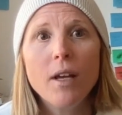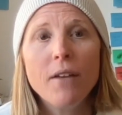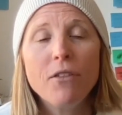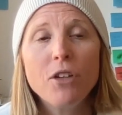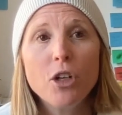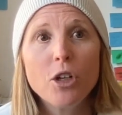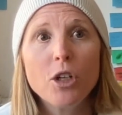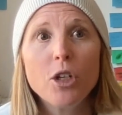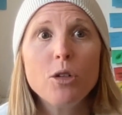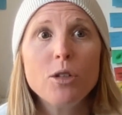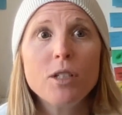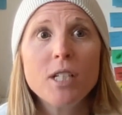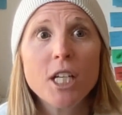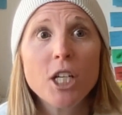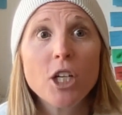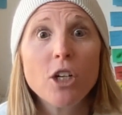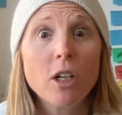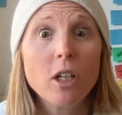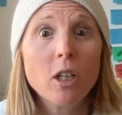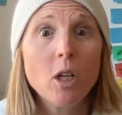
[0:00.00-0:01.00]
if you're
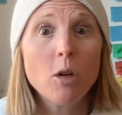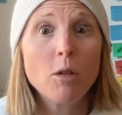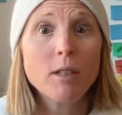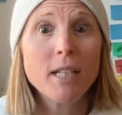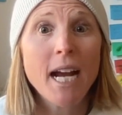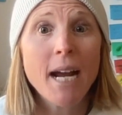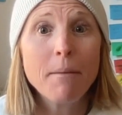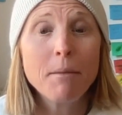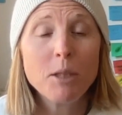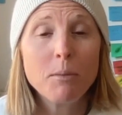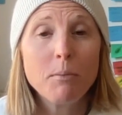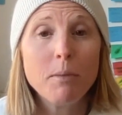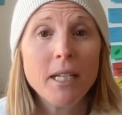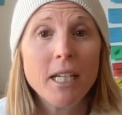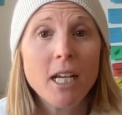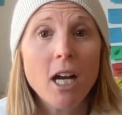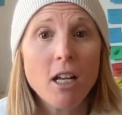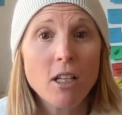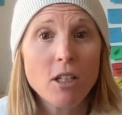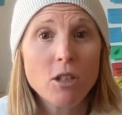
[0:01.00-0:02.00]
using your alone time to
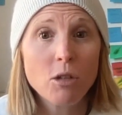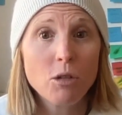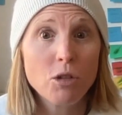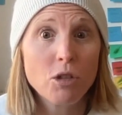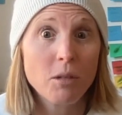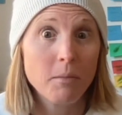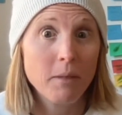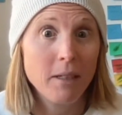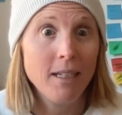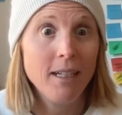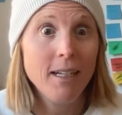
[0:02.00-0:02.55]
be on social